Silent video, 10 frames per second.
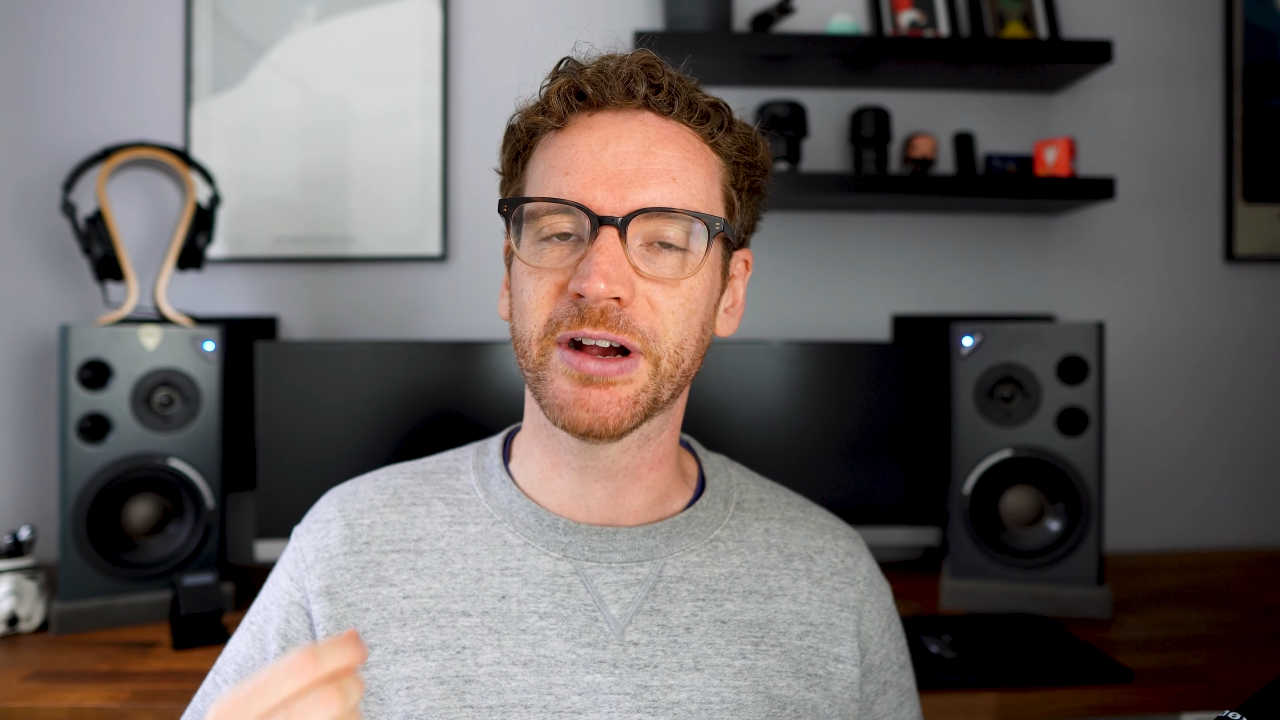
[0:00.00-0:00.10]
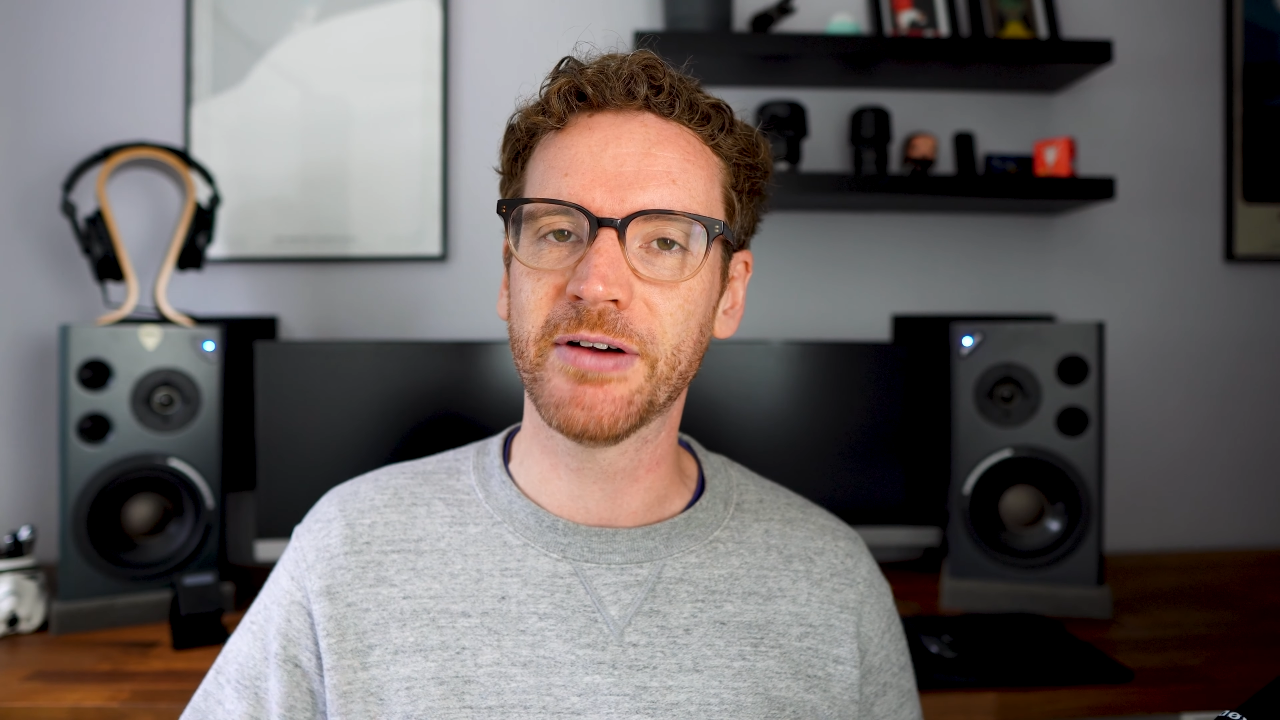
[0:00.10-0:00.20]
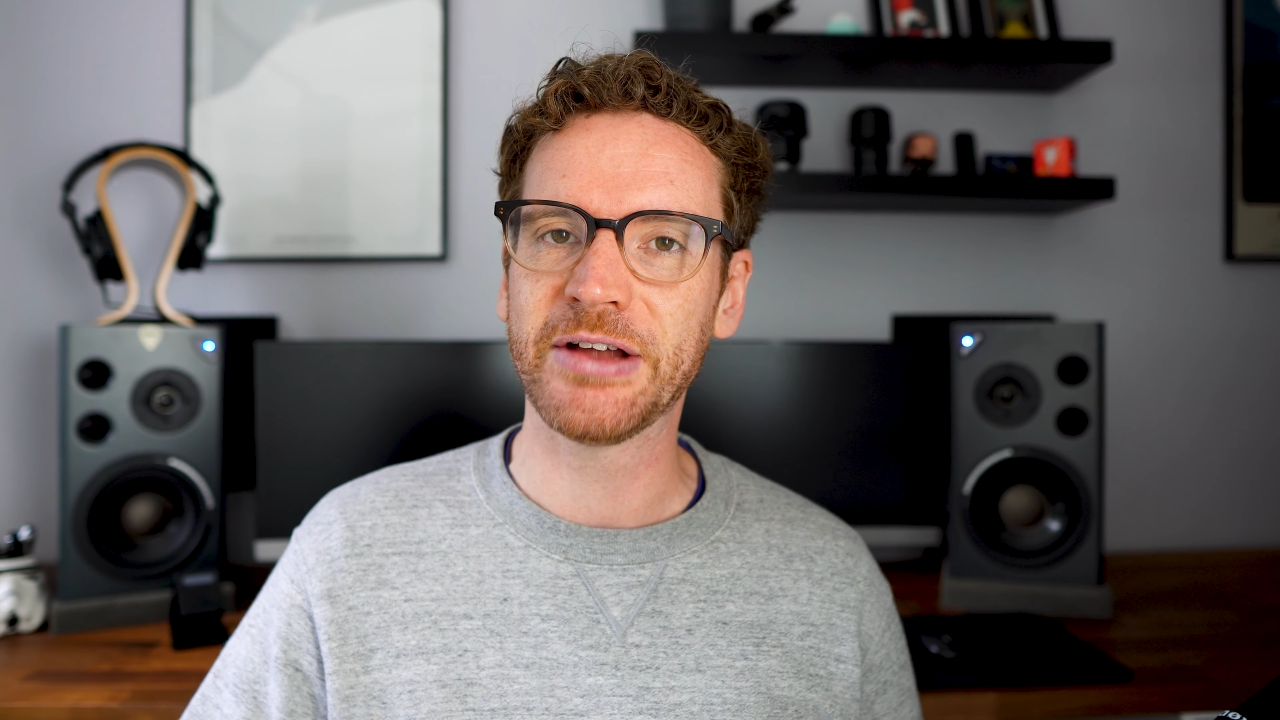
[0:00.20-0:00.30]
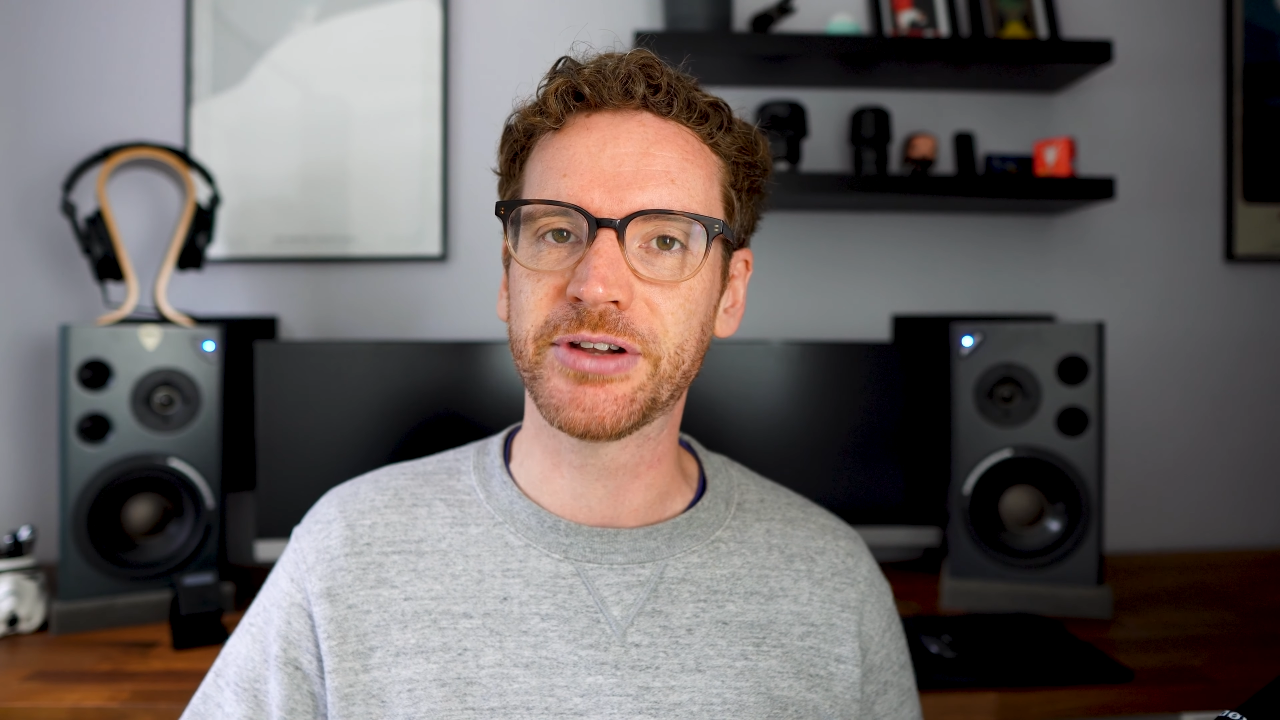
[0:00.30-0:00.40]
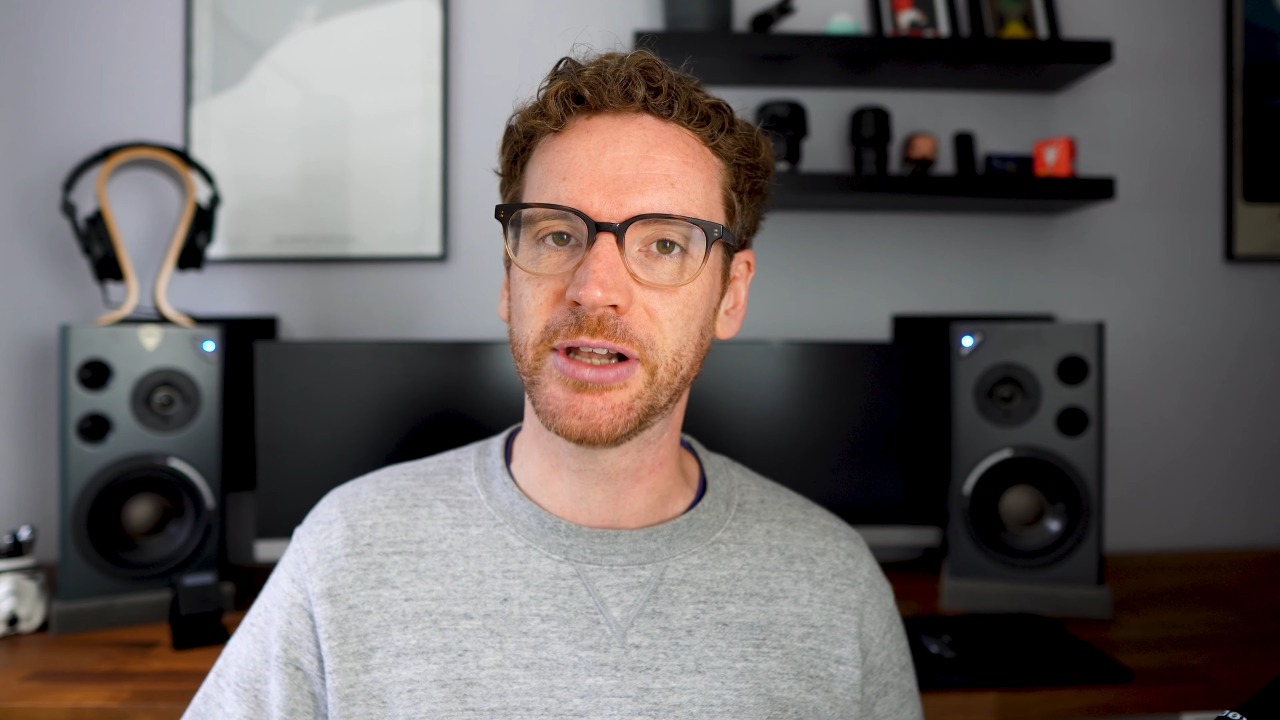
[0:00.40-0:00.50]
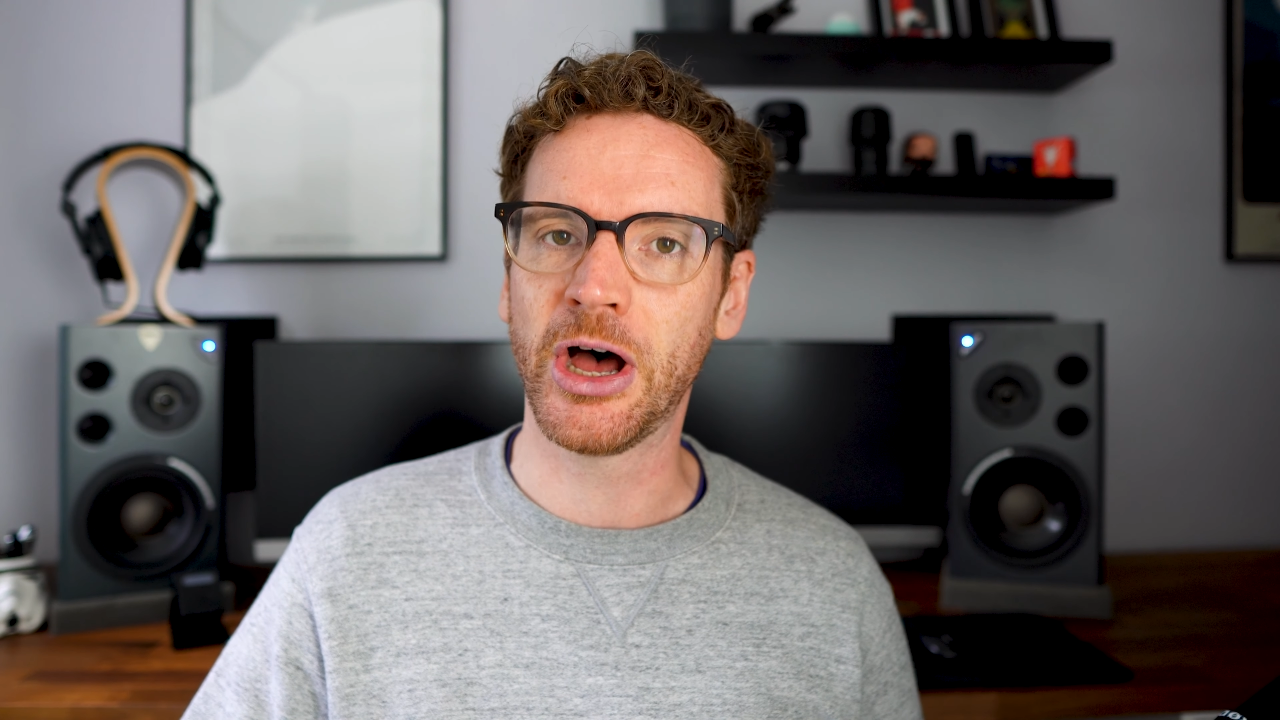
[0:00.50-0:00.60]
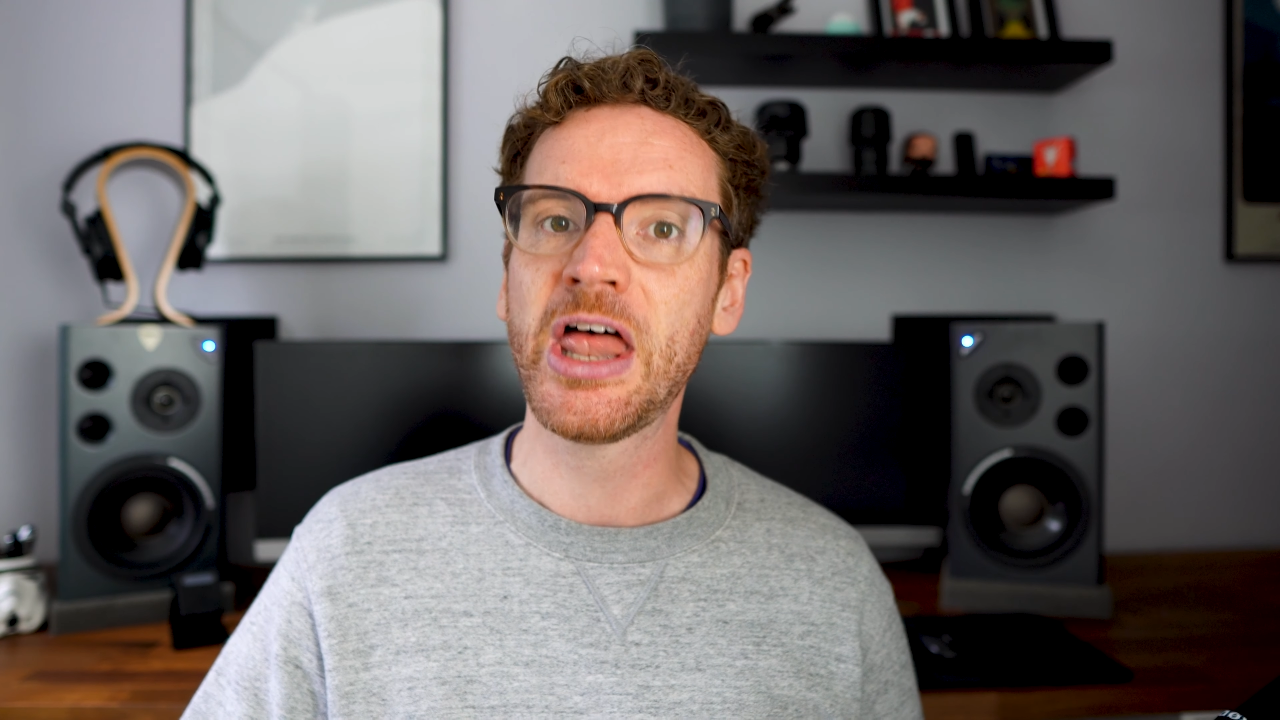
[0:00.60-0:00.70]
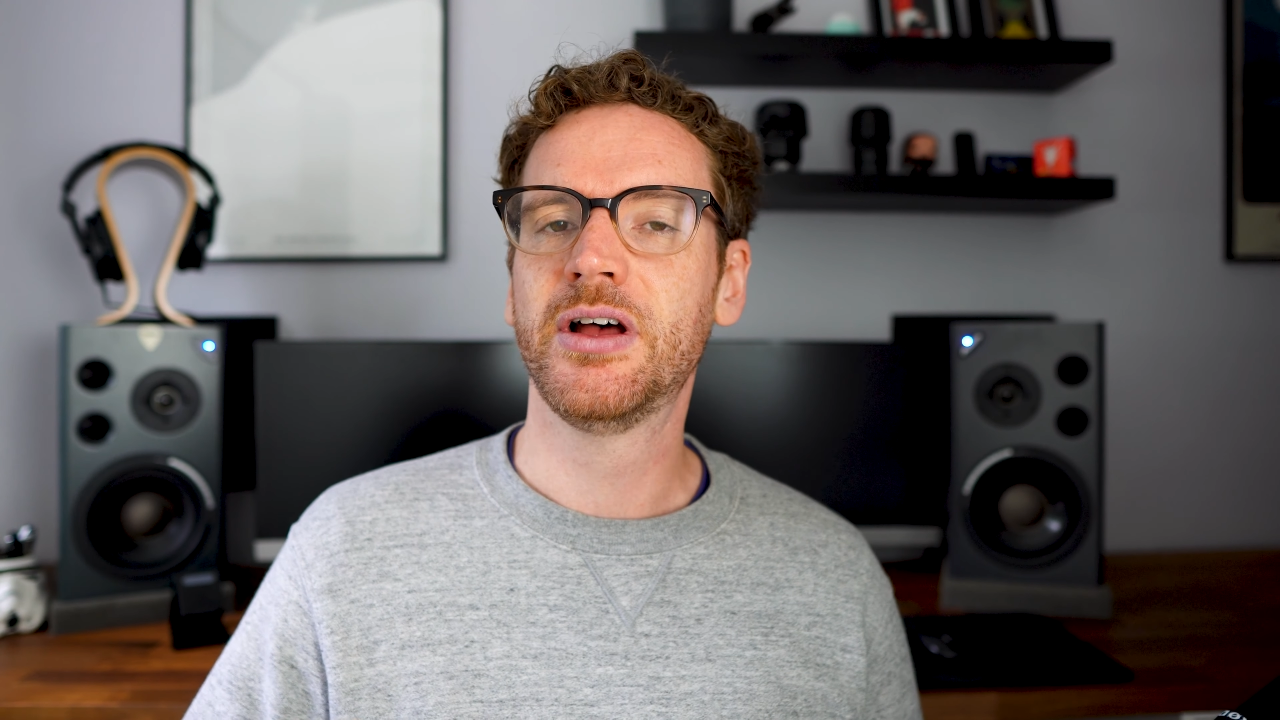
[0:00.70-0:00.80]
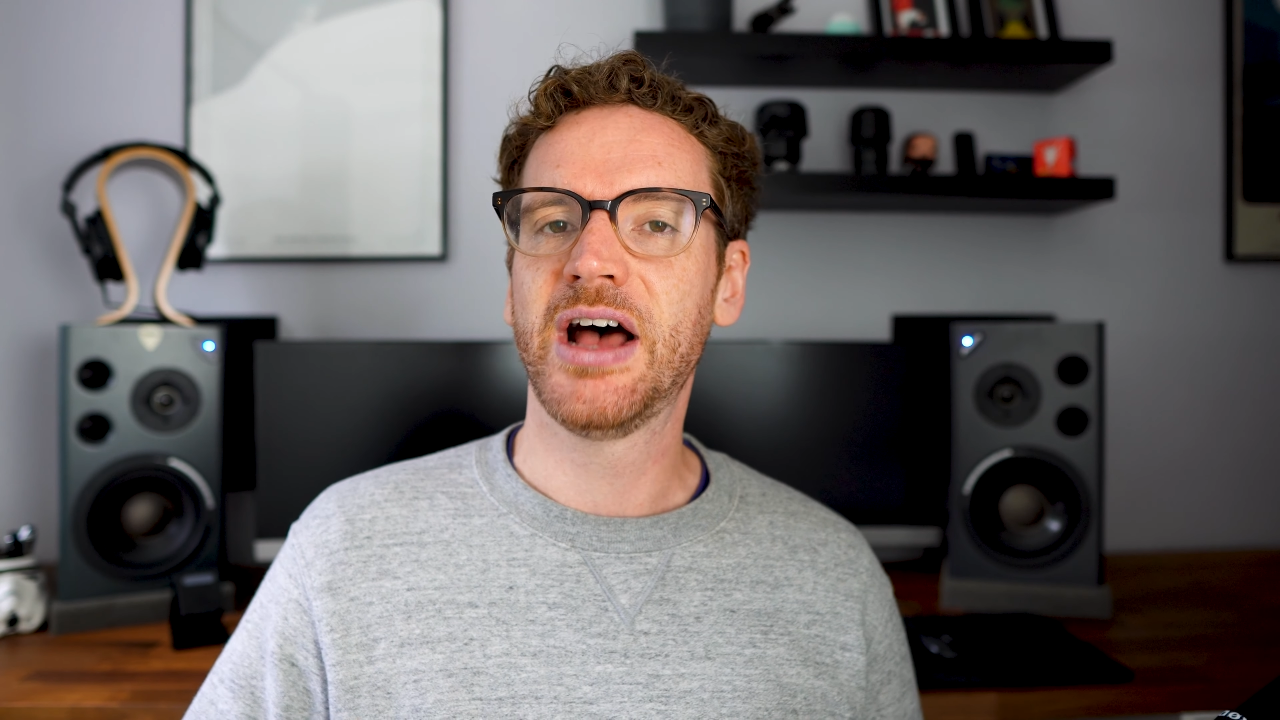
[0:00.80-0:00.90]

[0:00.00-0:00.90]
around a lot,